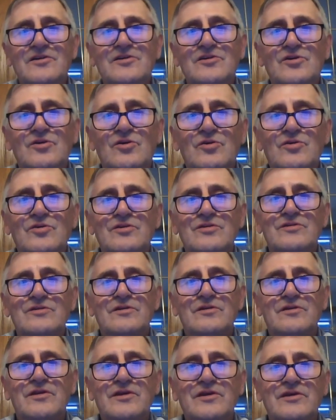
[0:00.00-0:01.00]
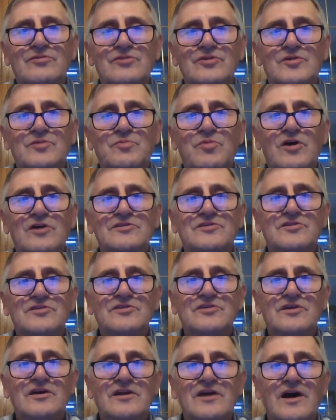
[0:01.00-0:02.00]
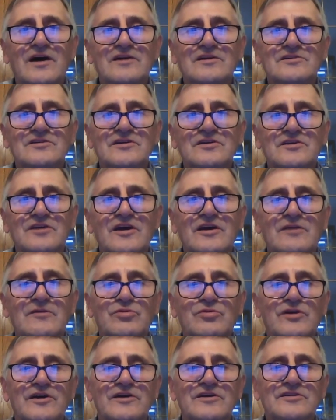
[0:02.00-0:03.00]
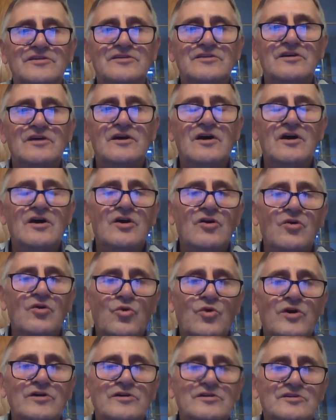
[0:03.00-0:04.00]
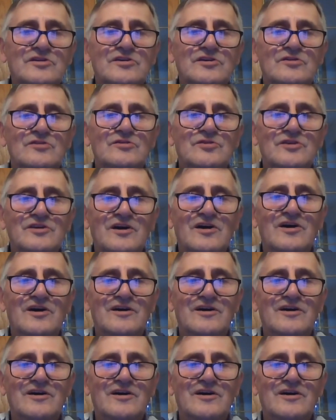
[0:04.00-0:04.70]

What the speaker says: You know, the responses that actually take place where children